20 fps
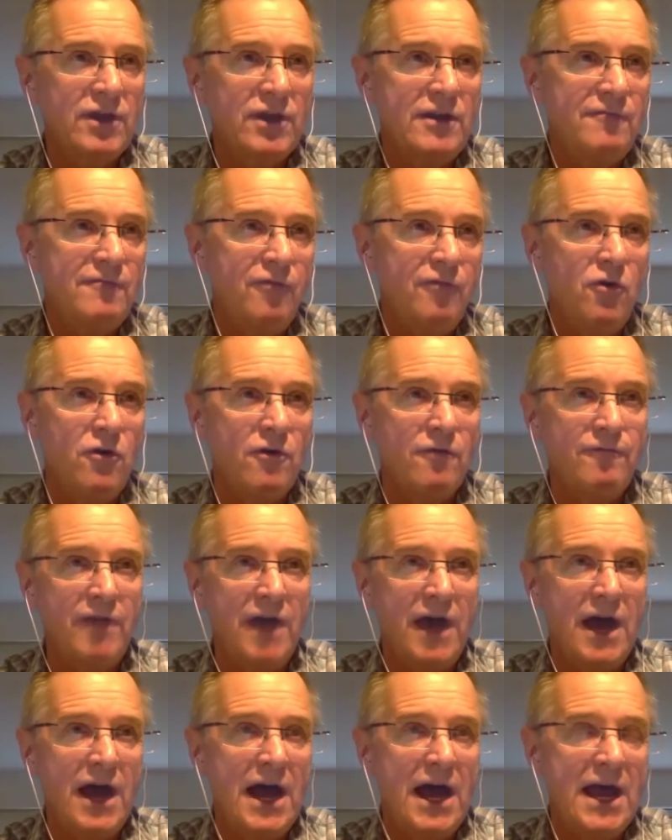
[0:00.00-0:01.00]
three, four,
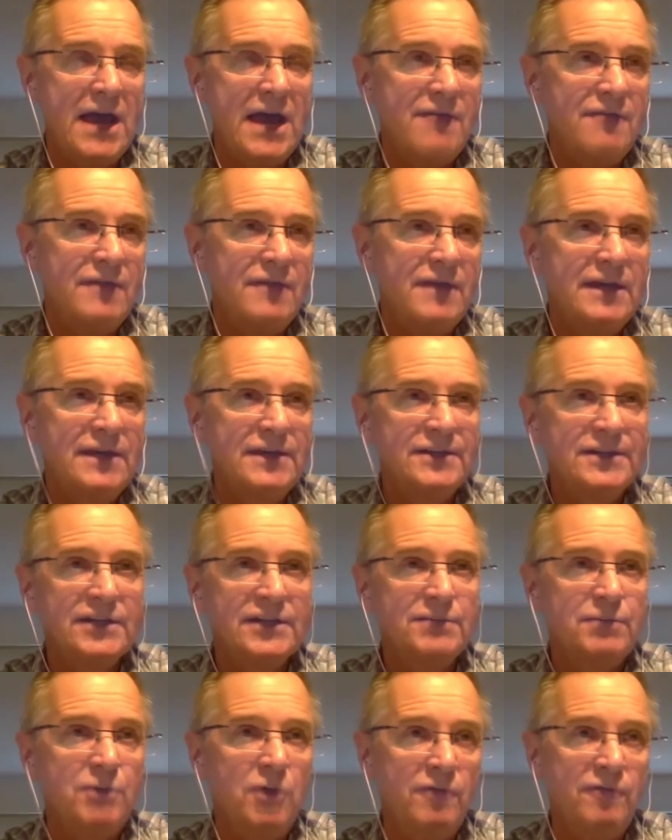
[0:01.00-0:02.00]
five,
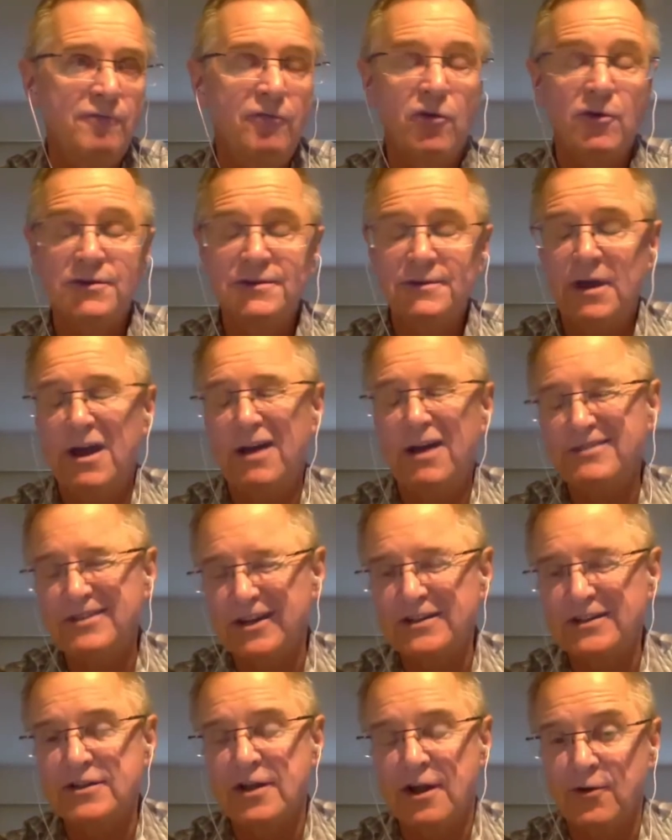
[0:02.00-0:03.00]
six point four,
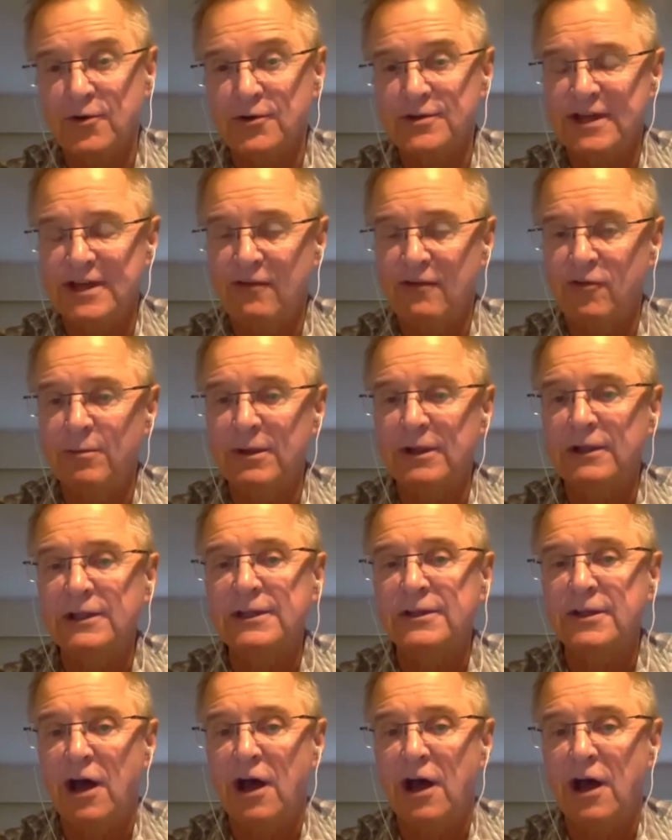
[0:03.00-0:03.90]
just under $7 million.